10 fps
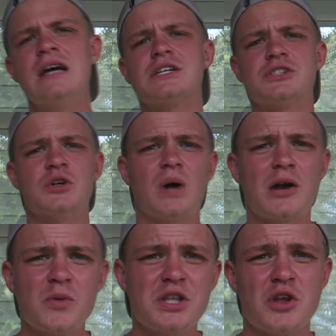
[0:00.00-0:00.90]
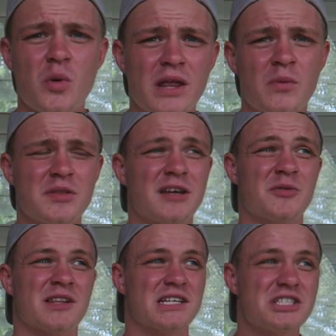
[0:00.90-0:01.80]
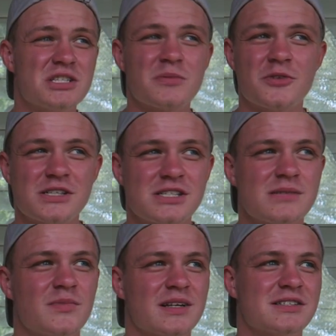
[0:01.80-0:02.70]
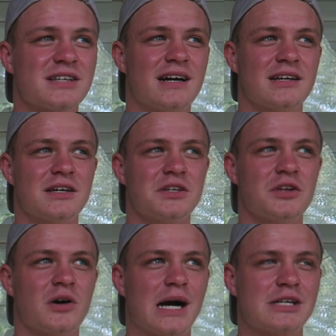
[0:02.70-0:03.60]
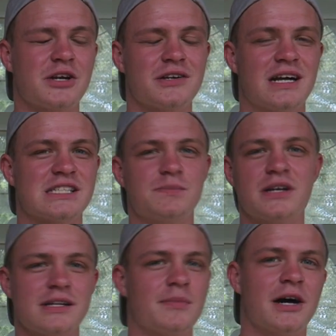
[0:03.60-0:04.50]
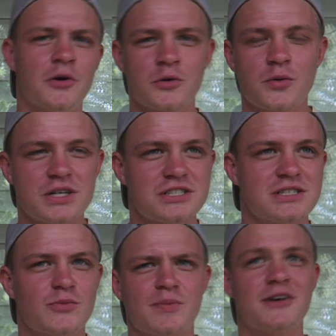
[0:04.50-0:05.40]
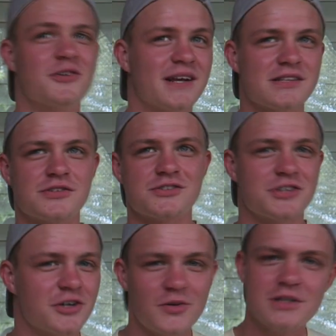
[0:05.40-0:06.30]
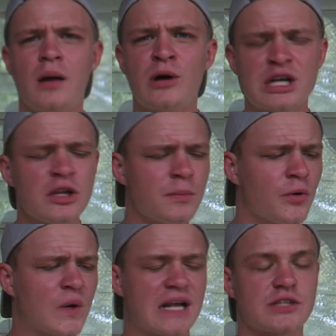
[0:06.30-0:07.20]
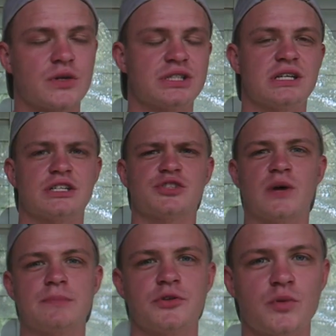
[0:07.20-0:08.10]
So I don't really know where that went, that relationship question, but it just kind of, you know, I spun into my own question with my own answer. So another boring ass question I just swiped